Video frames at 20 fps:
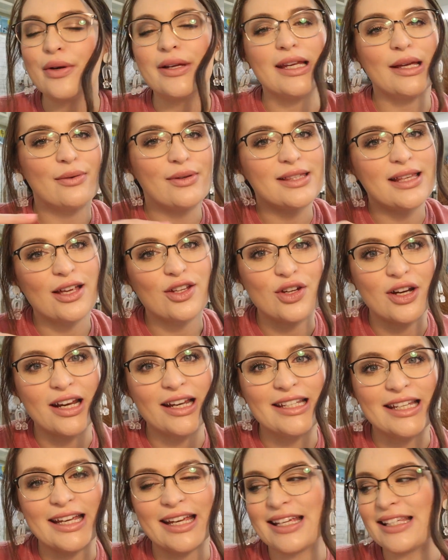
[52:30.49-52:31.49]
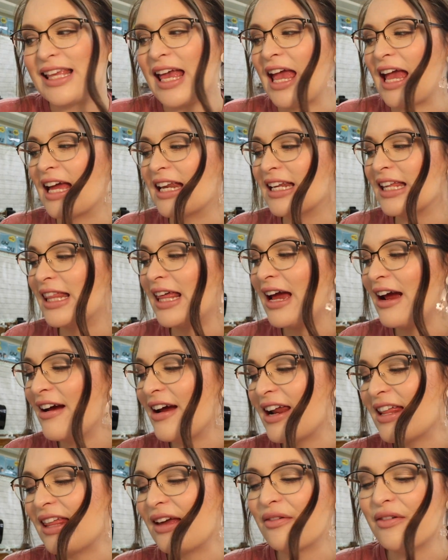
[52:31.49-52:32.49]
And he was like trying to dig his hand in there,
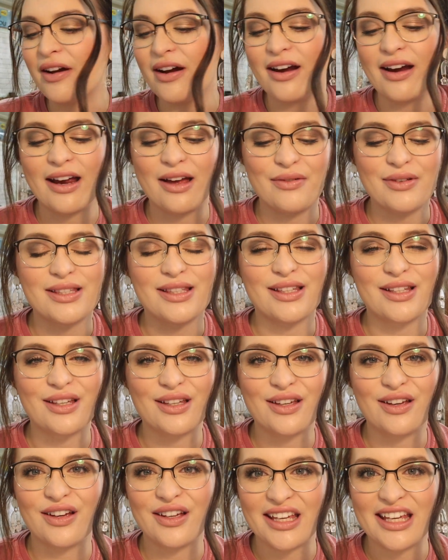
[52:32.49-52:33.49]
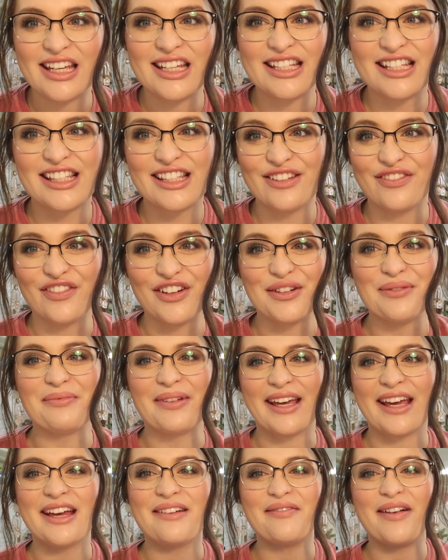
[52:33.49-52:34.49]
and it was cookies for
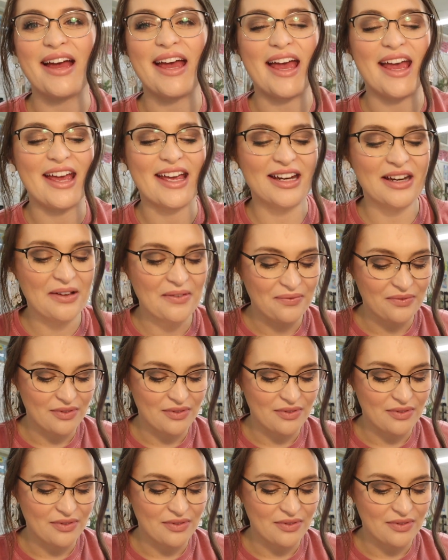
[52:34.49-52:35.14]
me and my aide.